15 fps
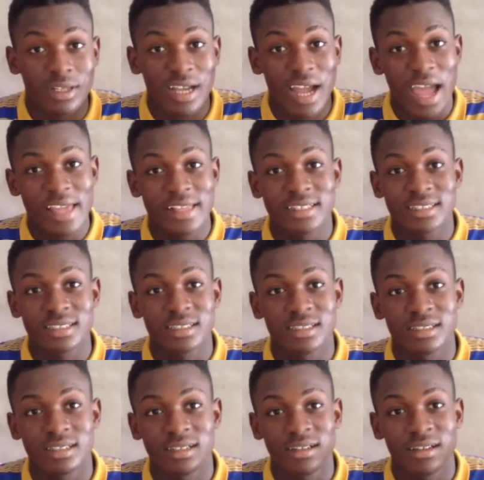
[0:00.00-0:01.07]
guys,
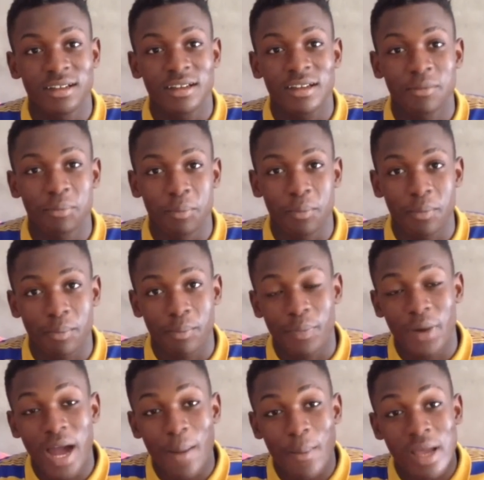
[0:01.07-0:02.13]

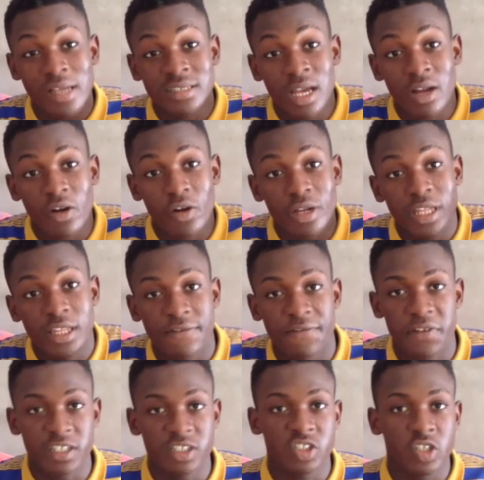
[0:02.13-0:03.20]
Palmer's I will live
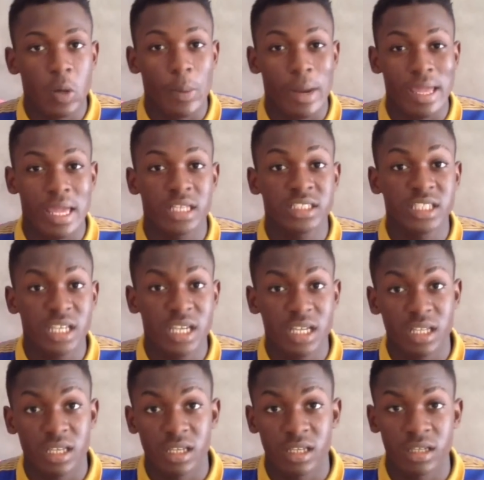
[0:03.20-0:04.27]
for your summer, you
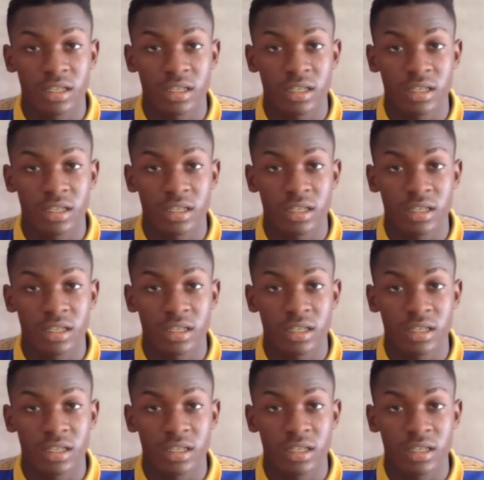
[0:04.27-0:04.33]
see it?